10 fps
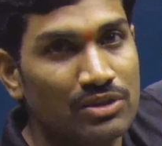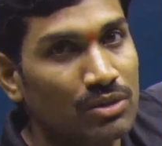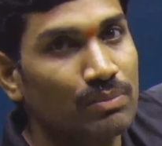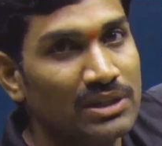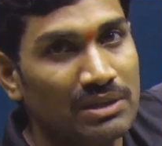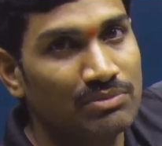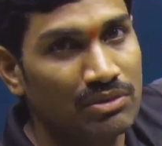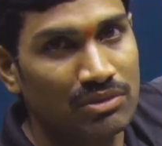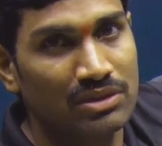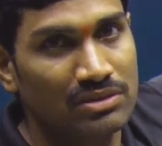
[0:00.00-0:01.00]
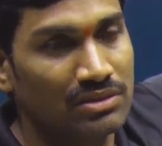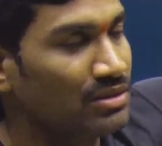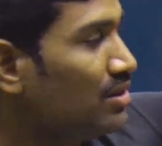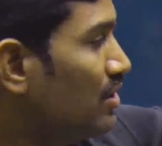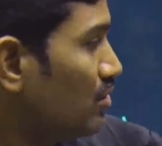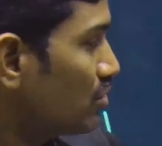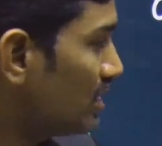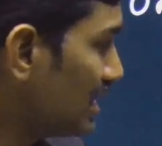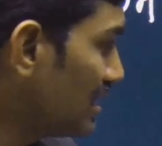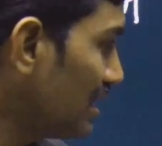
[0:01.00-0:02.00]
So please observe this. So
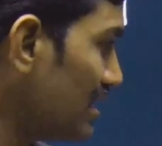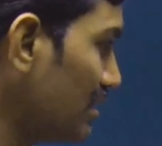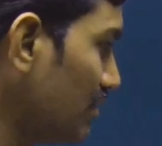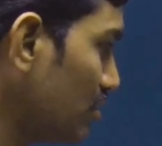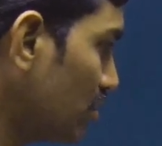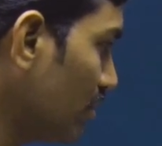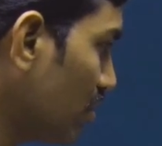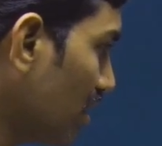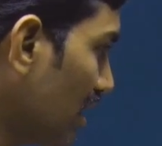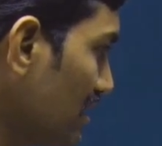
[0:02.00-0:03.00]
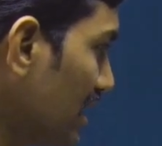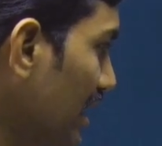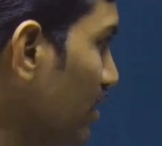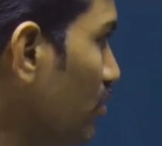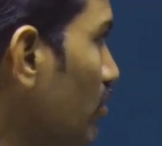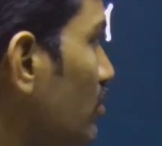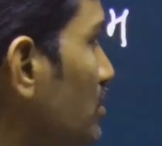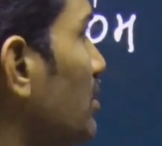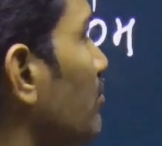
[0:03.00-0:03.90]
that is the reason why it should be called as adenosine.